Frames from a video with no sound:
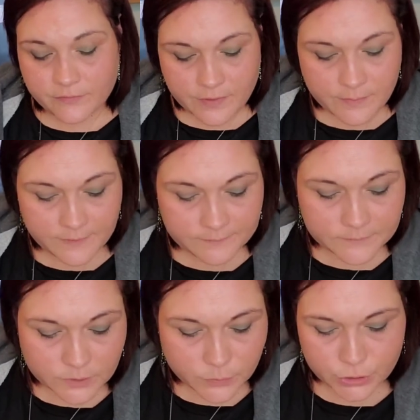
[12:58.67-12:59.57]
in front of me.
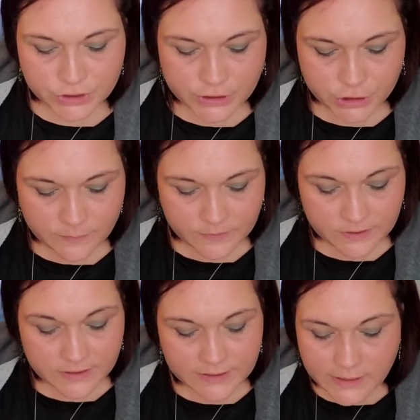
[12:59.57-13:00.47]
So we're just going to go into
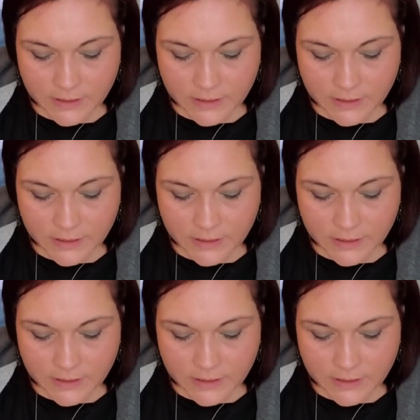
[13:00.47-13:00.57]
this